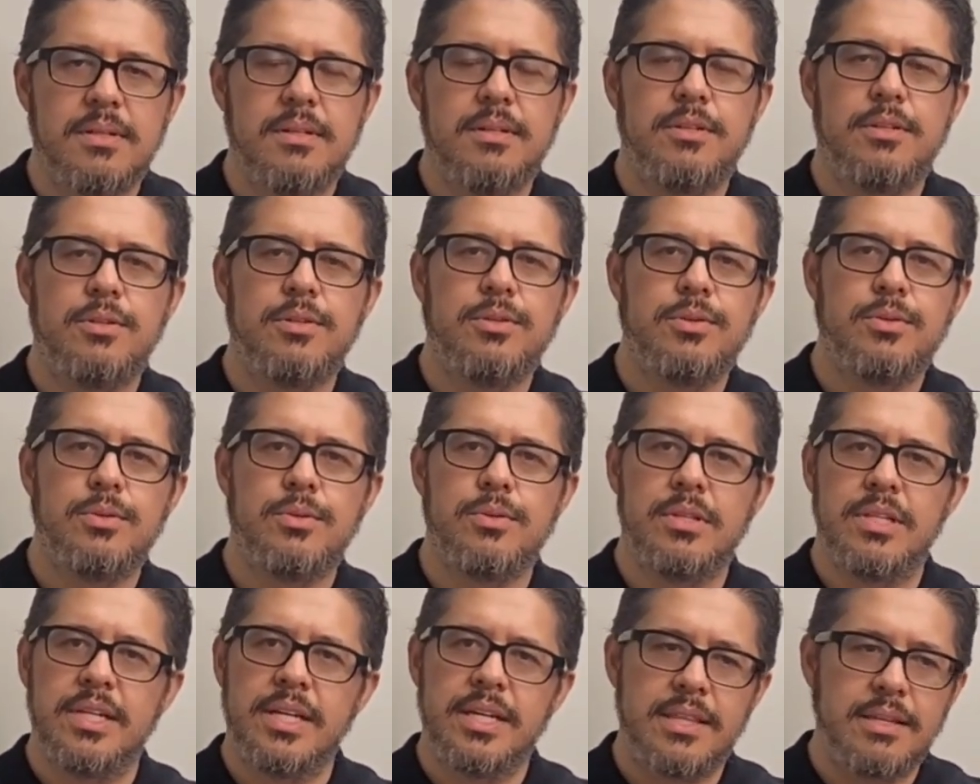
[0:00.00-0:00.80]
you
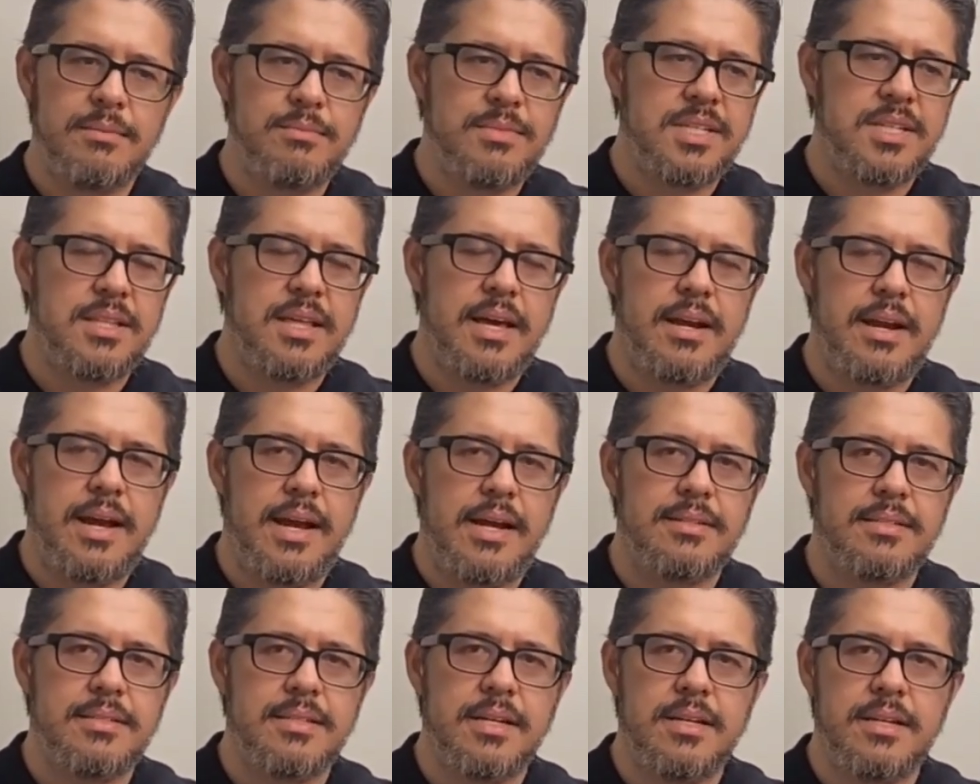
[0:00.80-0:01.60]
link them to that
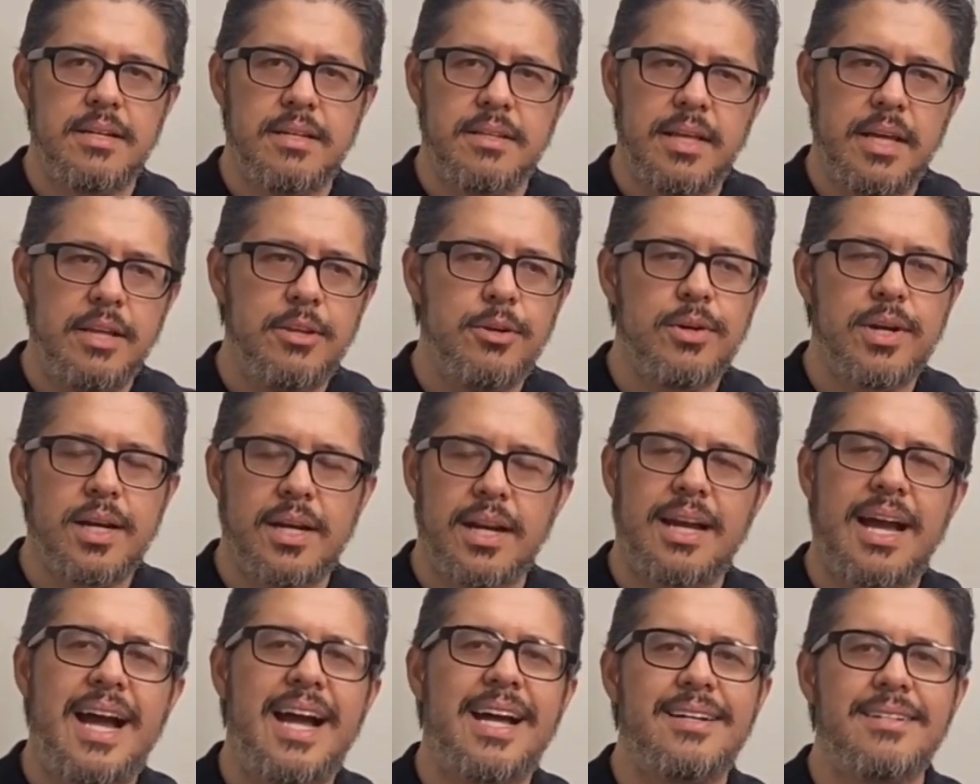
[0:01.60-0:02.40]
asset, and then you can
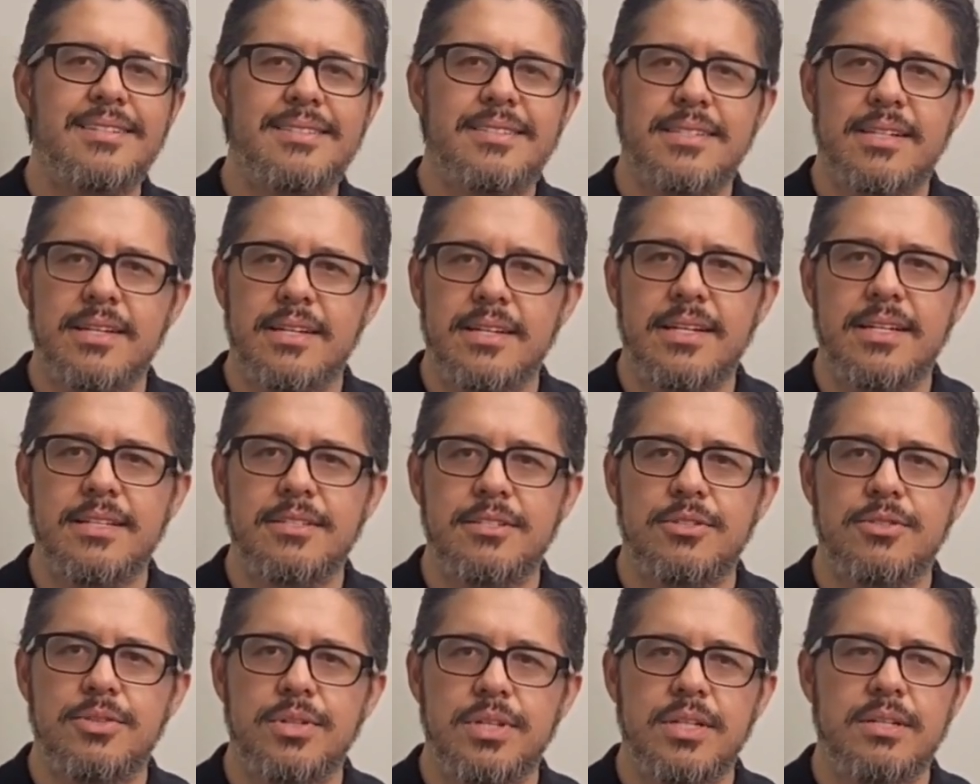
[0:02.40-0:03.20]
kind of see a
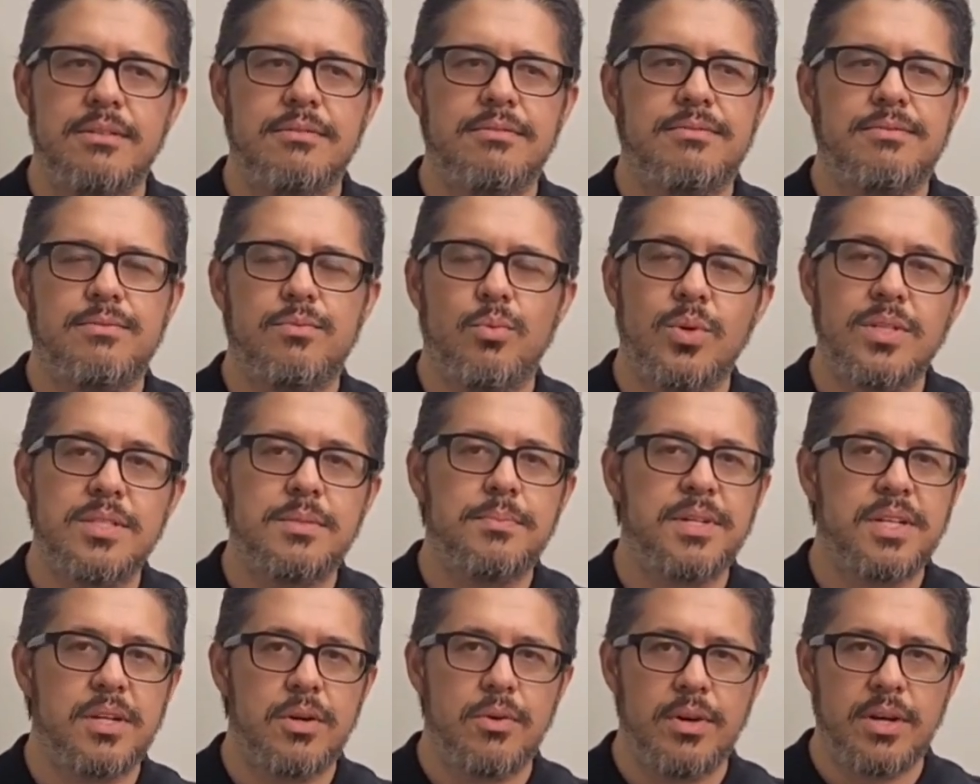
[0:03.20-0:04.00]
history of what's
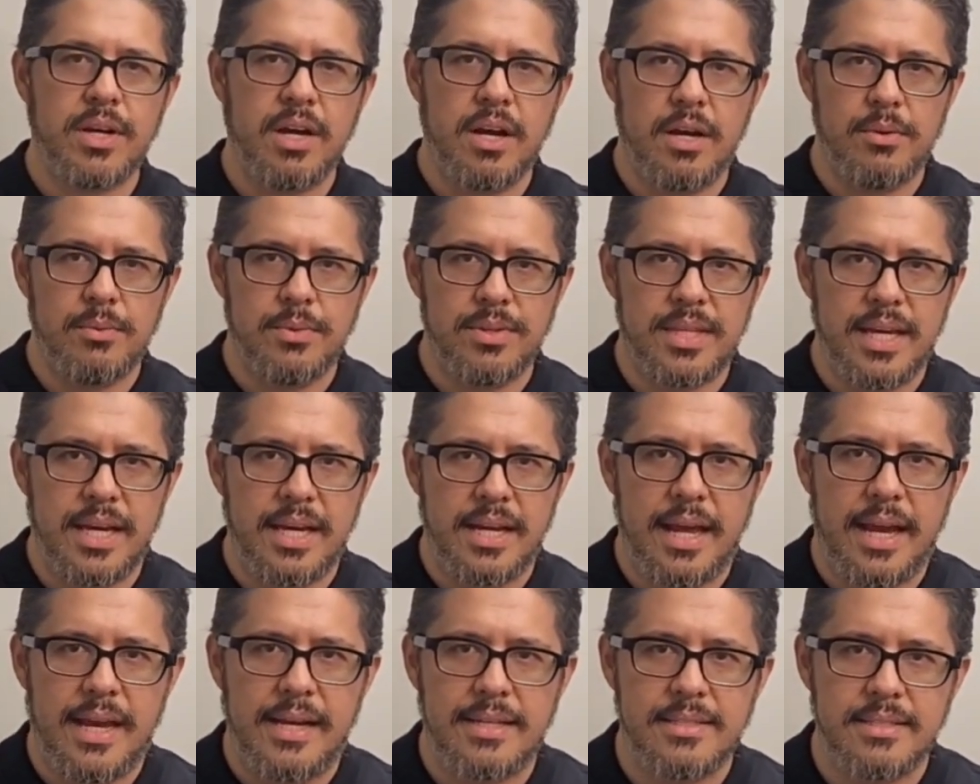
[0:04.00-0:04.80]
been going on with that
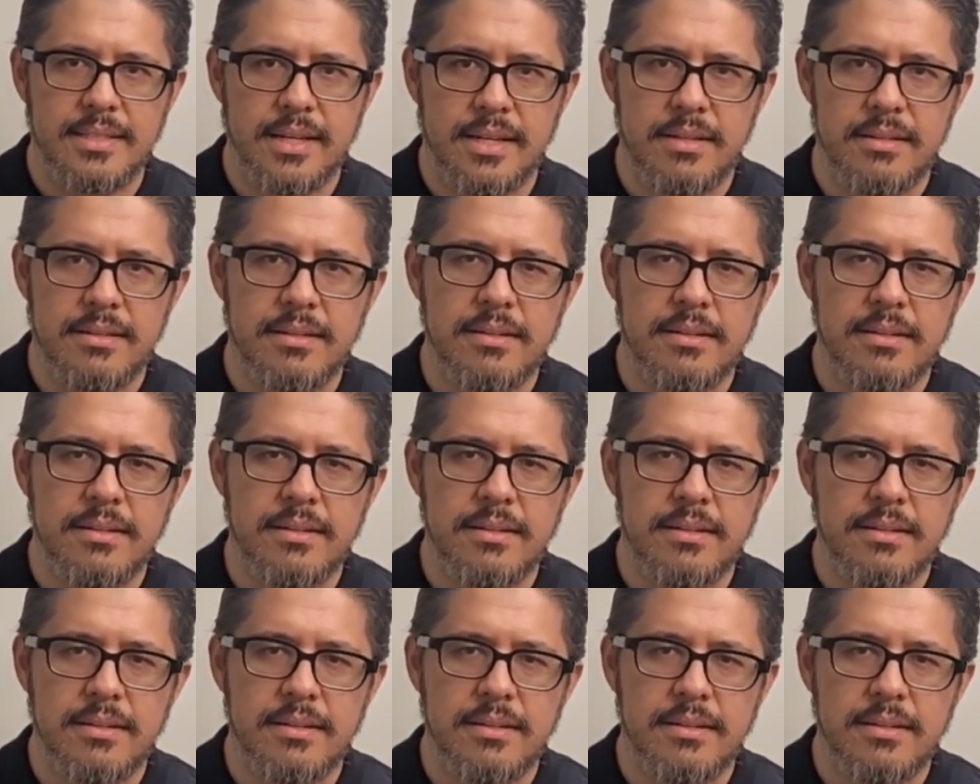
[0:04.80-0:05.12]
asset.